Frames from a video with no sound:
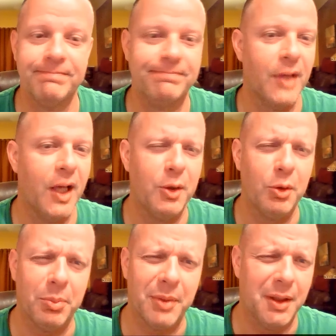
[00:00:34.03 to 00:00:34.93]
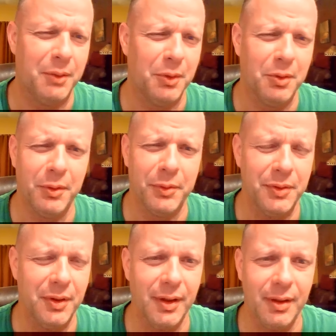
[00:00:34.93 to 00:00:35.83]
I know I'm not even close to
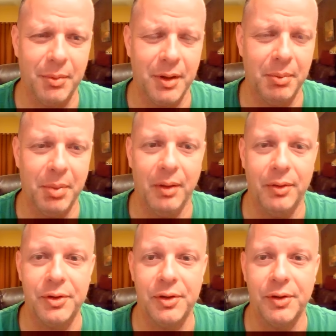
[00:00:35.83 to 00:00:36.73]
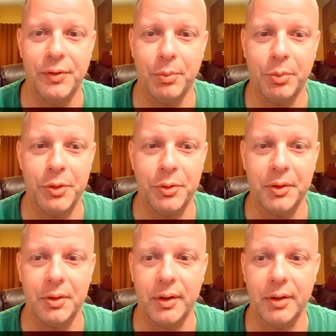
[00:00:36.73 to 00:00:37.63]
that. My apologies for butchering the
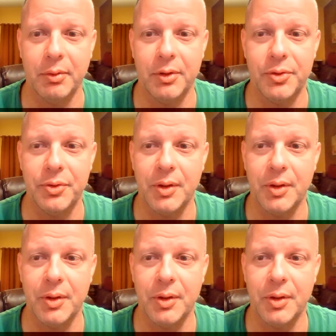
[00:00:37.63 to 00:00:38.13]
language.